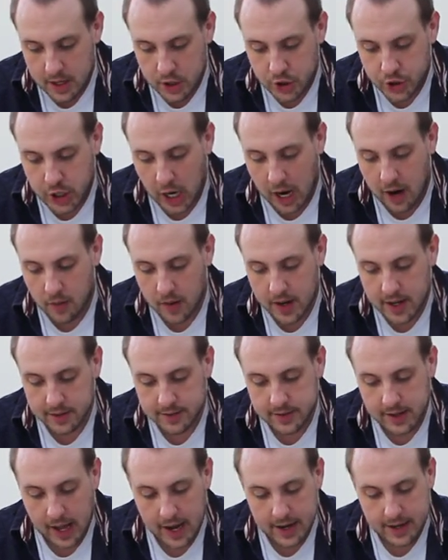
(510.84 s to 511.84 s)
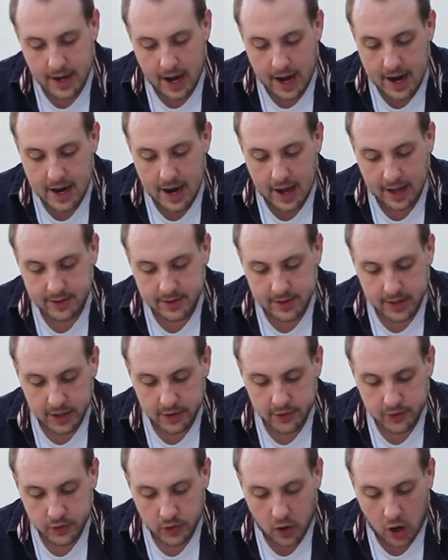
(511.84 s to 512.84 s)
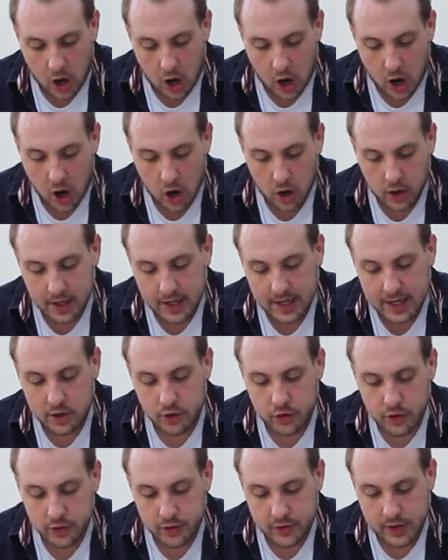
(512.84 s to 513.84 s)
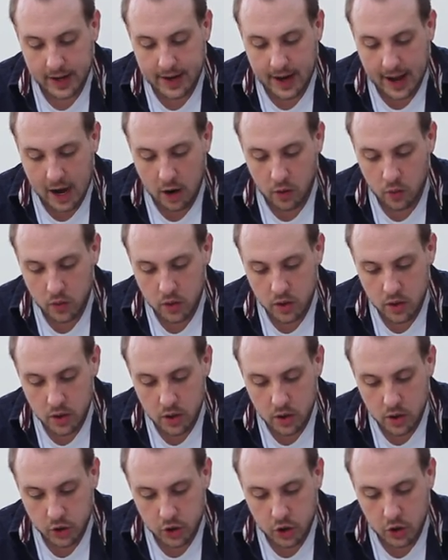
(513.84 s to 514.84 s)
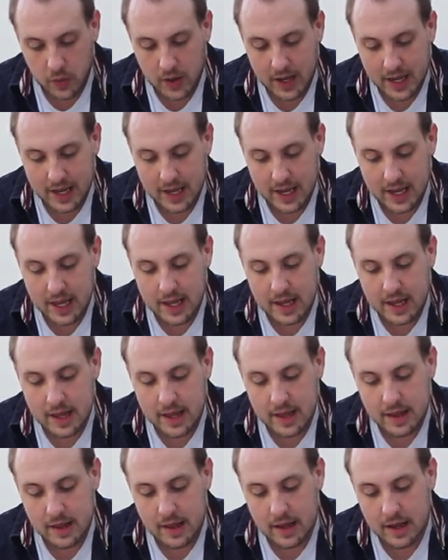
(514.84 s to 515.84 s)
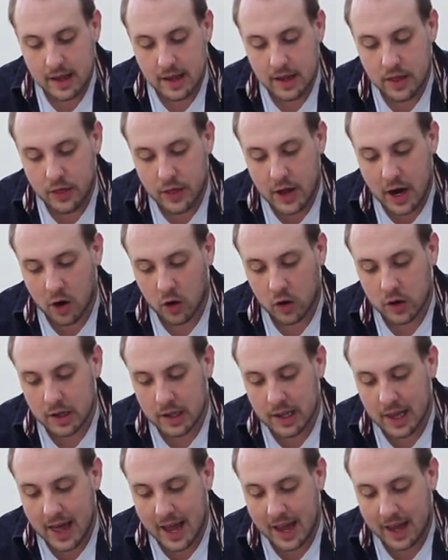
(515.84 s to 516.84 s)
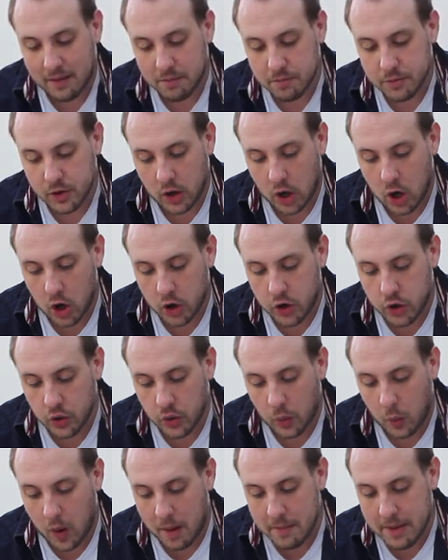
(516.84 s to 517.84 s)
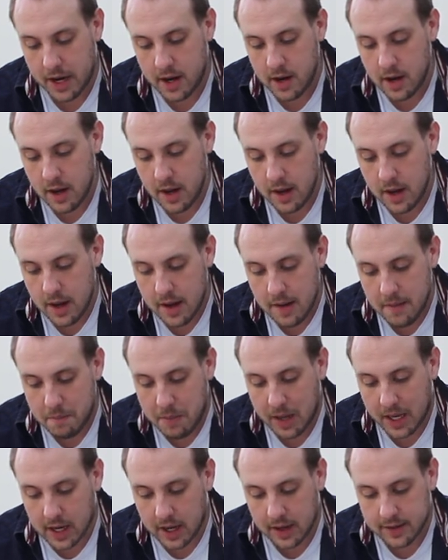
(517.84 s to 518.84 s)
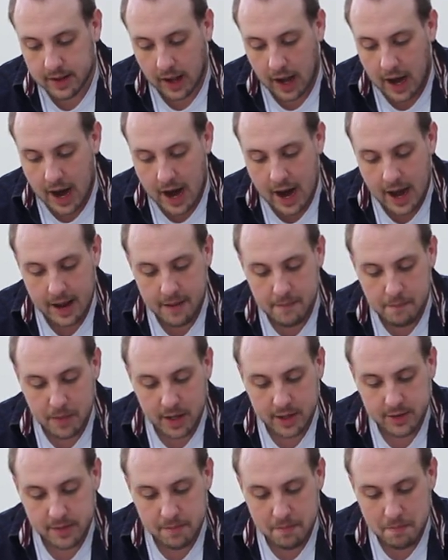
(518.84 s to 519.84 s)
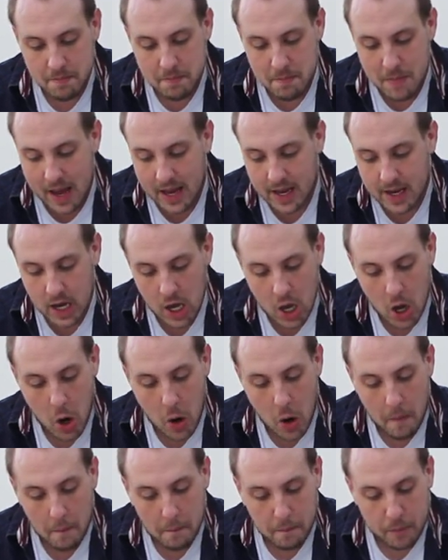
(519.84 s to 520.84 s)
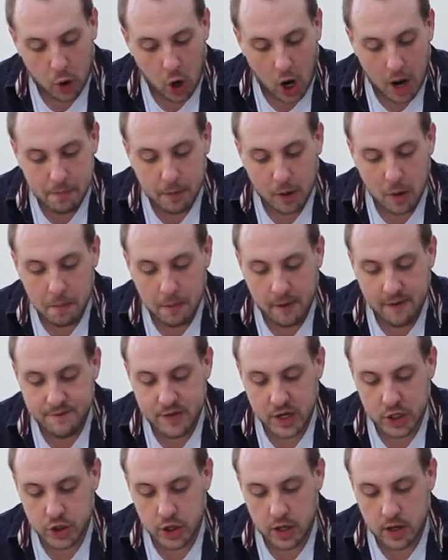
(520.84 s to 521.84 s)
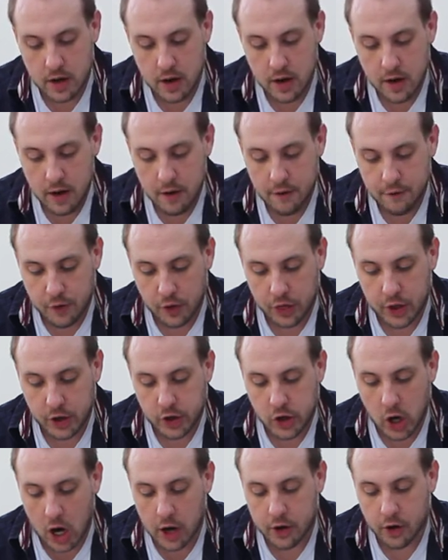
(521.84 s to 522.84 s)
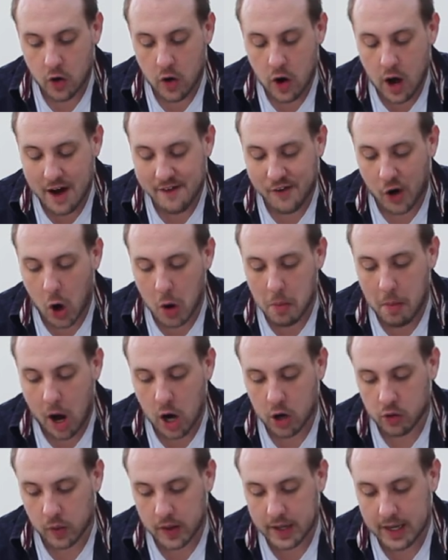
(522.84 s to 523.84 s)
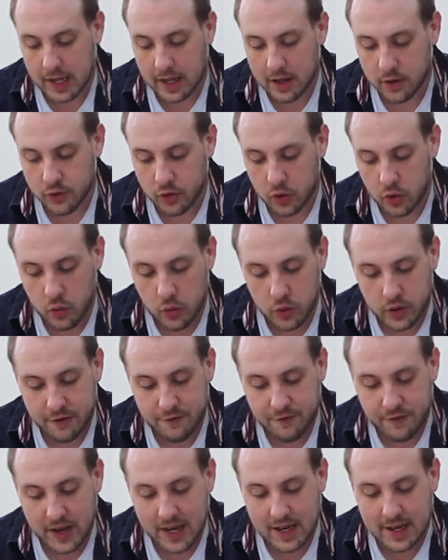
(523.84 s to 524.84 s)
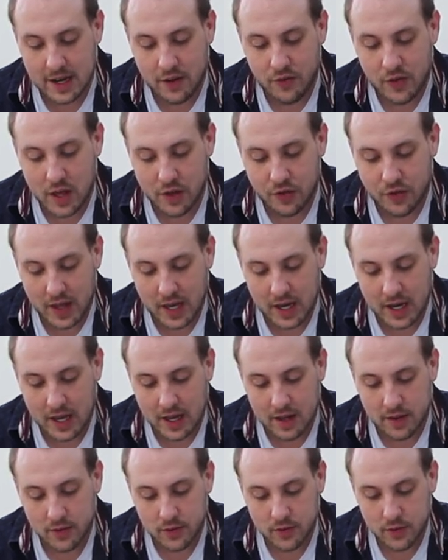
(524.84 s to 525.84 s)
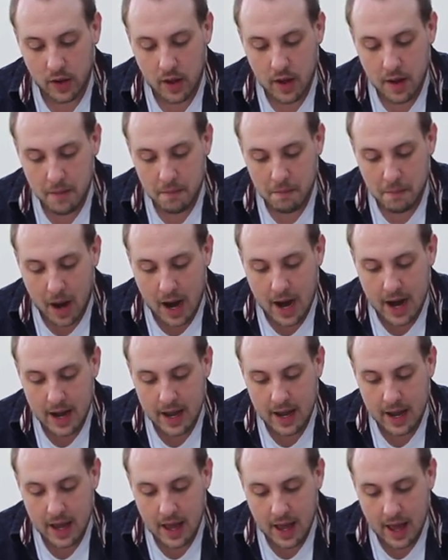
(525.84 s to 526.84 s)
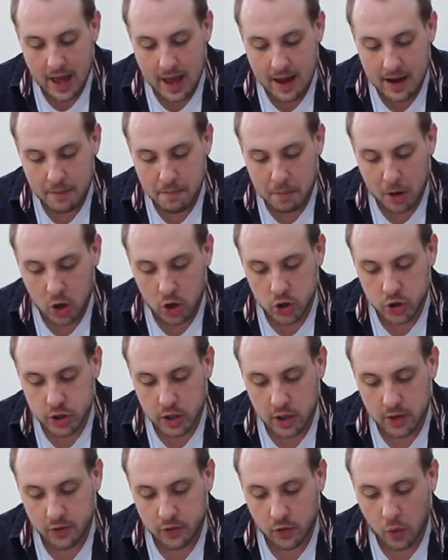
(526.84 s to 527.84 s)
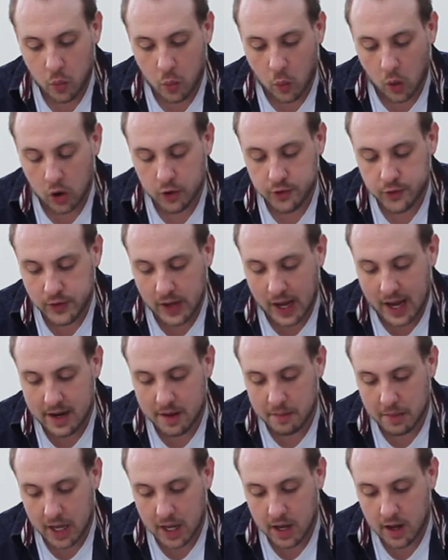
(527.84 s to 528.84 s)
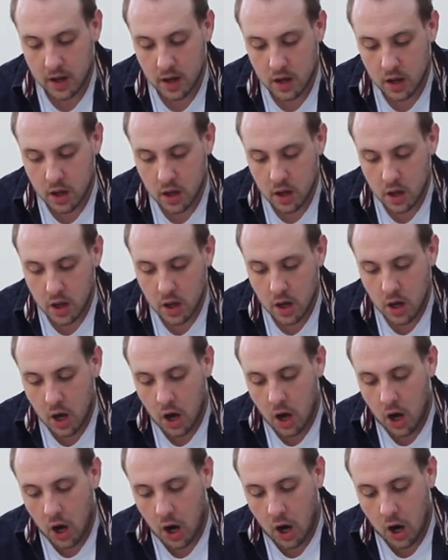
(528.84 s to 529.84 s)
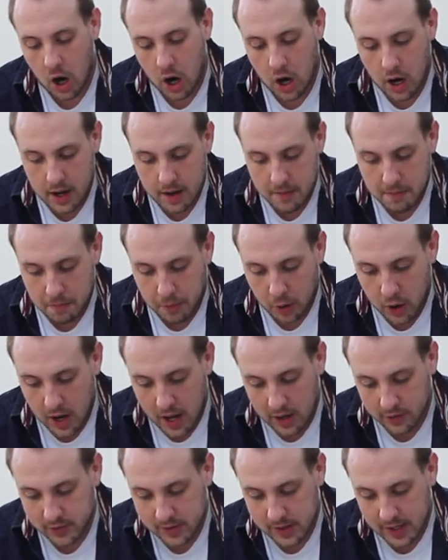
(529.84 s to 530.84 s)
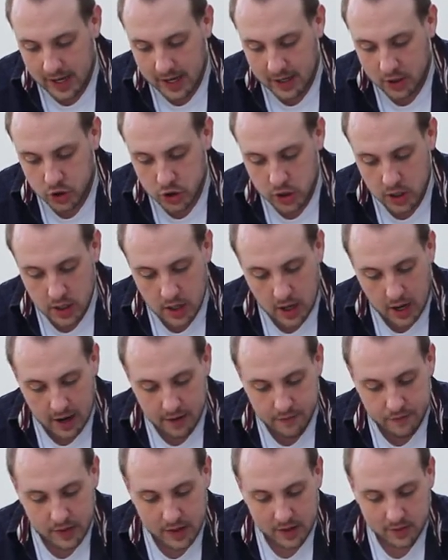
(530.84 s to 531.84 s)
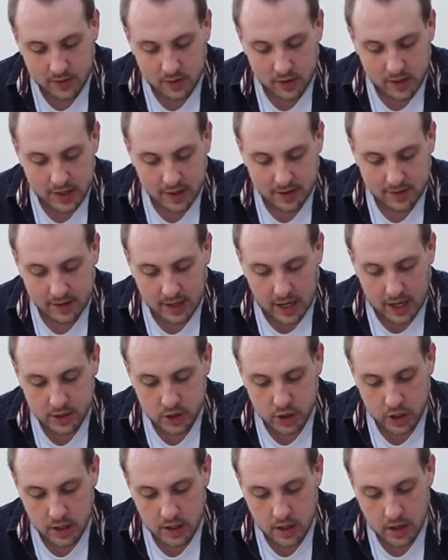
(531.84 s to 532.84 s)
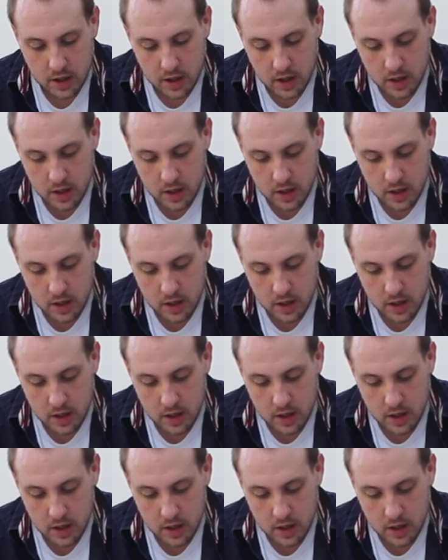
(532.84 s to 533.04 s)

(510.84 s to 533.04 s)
Chaereas and Dionysius are each set out to their claims to the woman, because I must make proper provision for the daughter of Hermocrates, who defeated the Athenians, my and Persia's worst enemy. On pronunciation of this discussion,